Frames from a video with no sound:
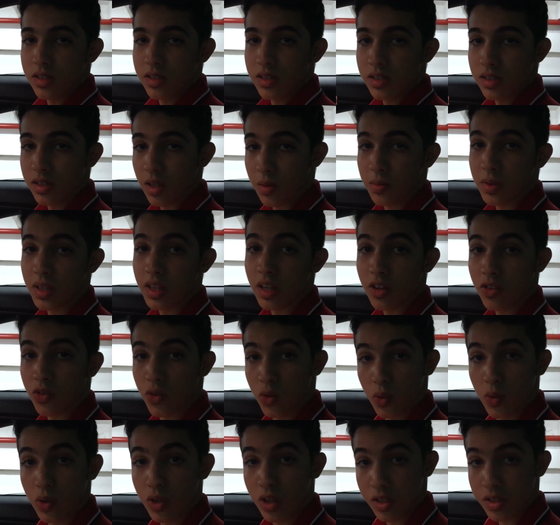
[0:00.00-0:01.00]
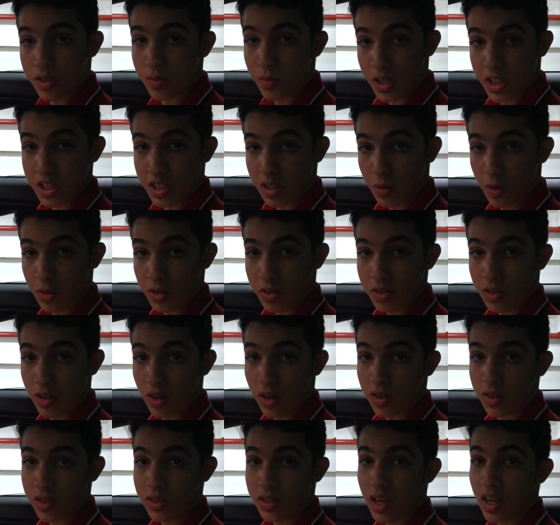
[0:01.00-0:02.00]
Something that truly is amazing about this
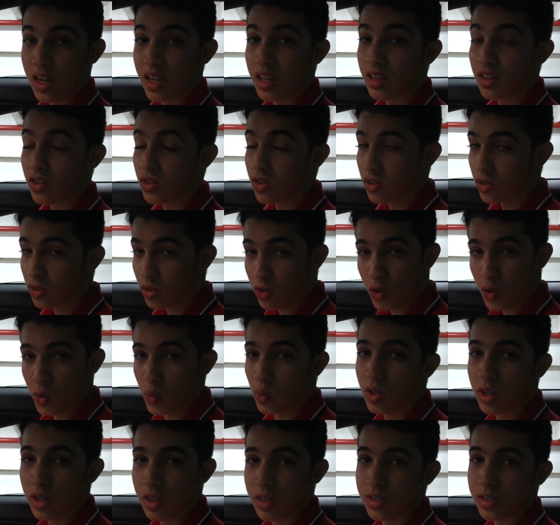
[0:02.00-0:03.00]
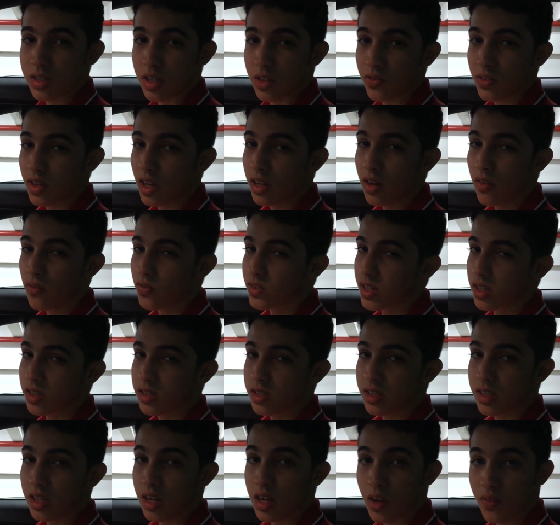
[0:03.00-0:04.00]
car is that it truly is safe. Can't emphasize
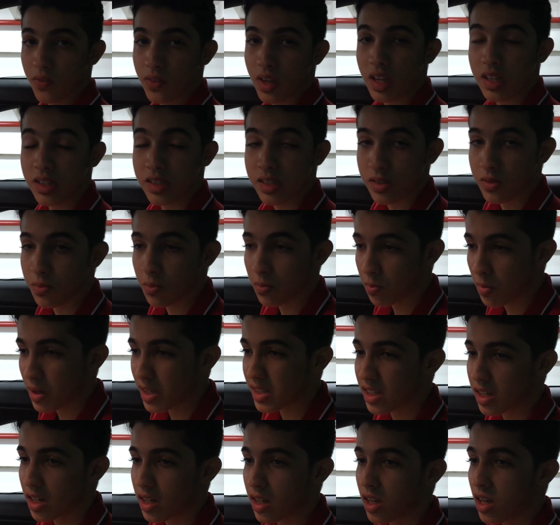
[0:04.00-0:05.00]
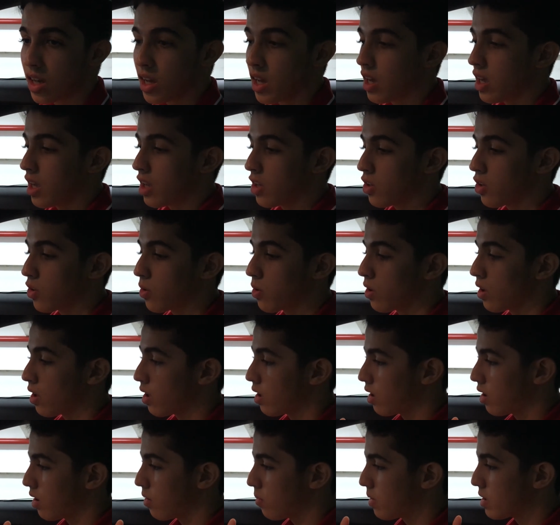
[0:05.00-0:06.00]
this enough, that it's basically, you're
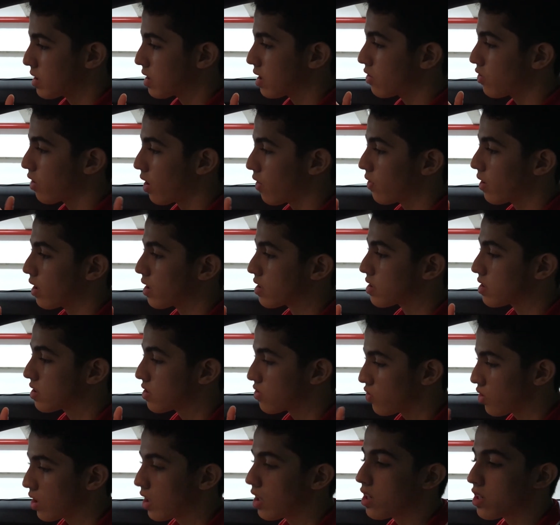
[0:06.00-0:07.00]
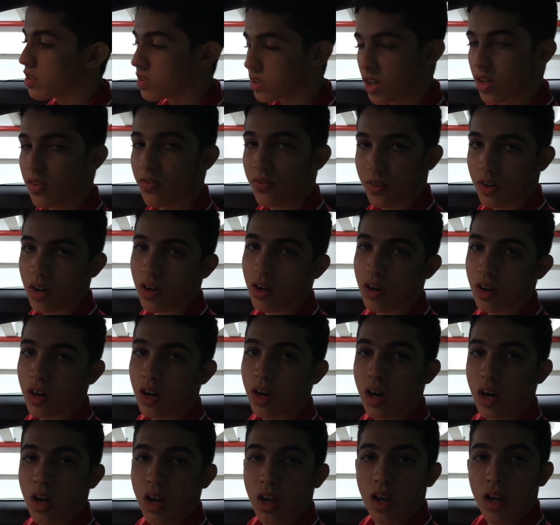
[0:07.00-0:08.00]
basically driving a really safe car.
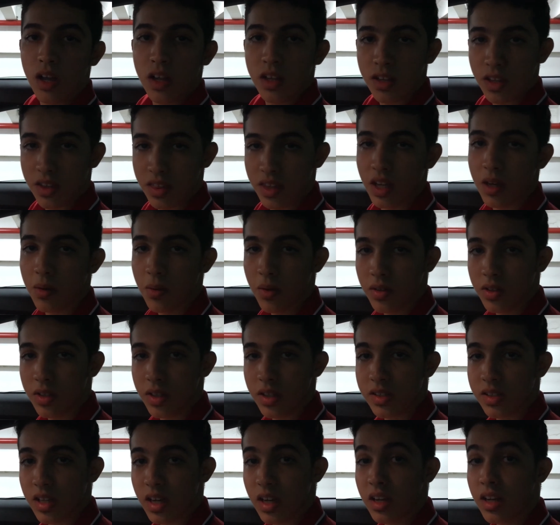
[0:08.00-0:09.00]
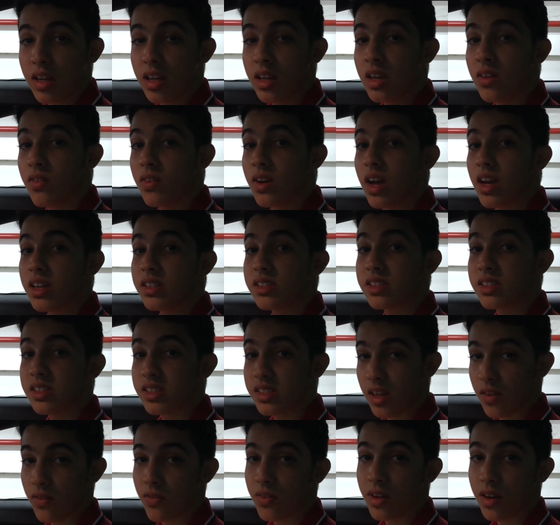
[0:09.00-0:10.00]
The thing about it is that it even has
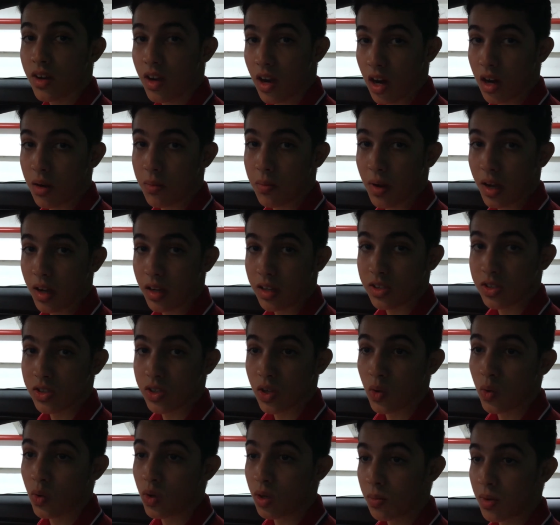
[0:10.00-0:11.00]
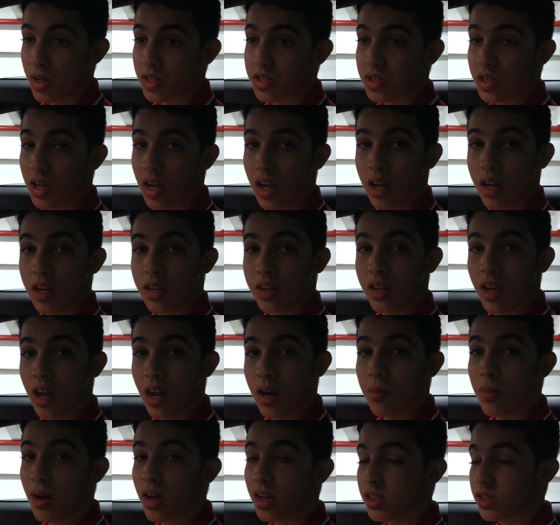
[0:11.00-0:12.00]
7 airbags, so imagine that. The
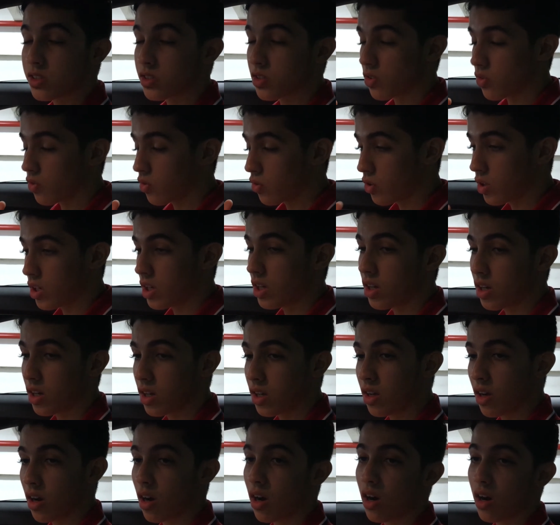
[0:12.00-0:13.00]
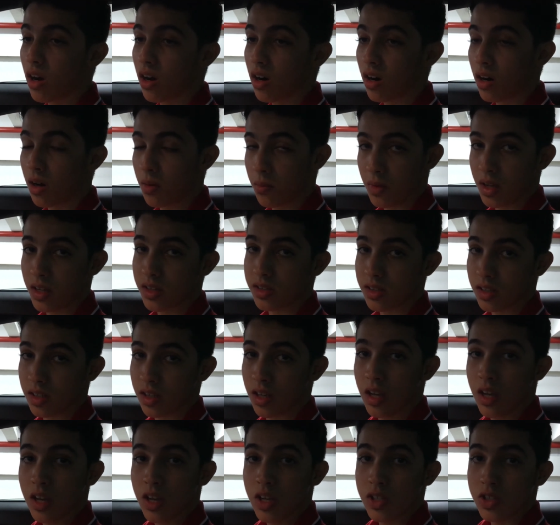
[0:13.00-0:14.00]
airbags really are amazing.
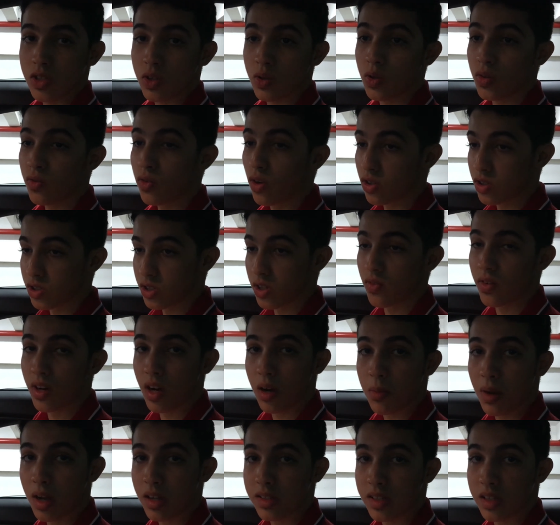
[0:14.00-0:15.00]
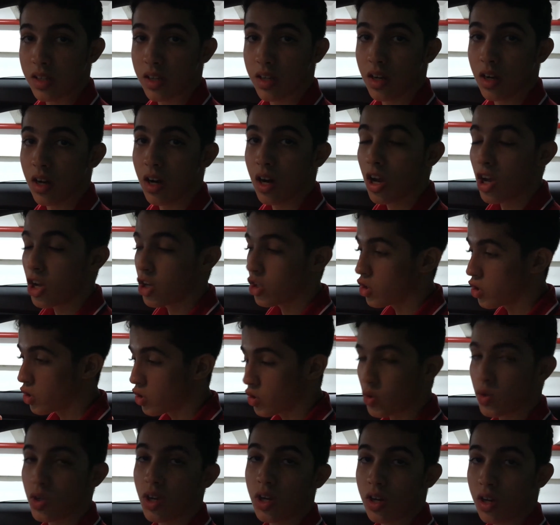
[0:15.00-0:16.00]
So you've got 7 airbags in here, you
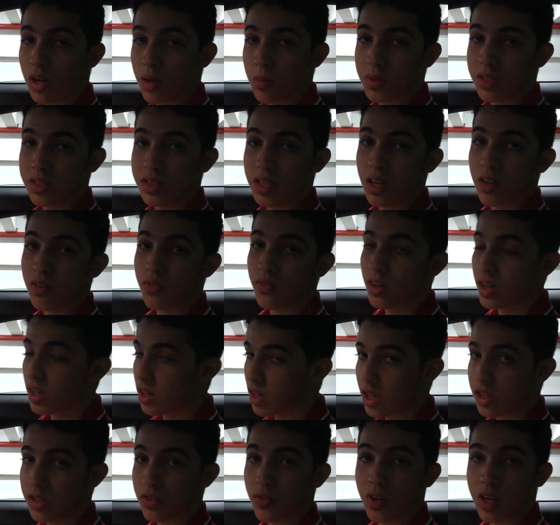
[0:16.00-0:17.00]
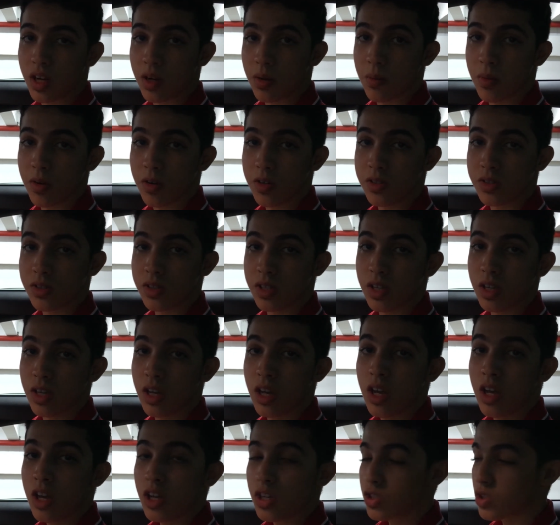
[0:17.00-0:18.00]
know that you're going to be safe in case of any emergency.
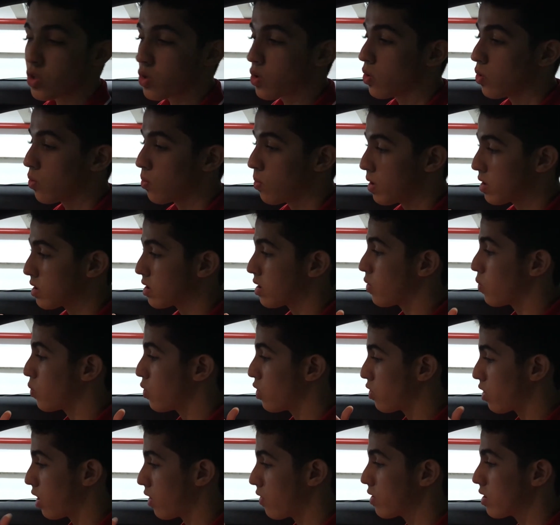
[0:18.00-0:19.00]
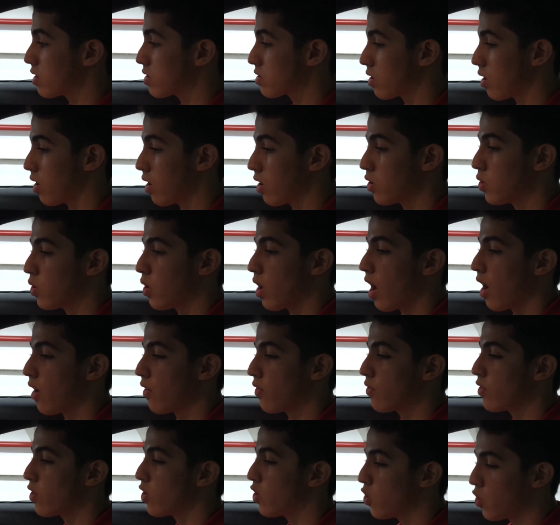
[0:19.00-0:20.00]
So basically when you're driving this car, you
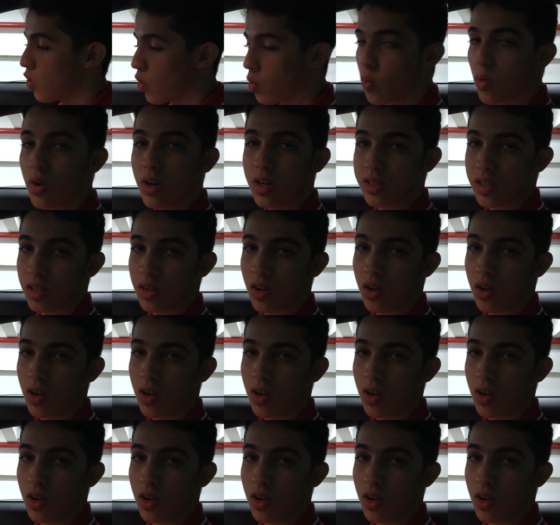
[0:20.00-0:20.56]
have no worries at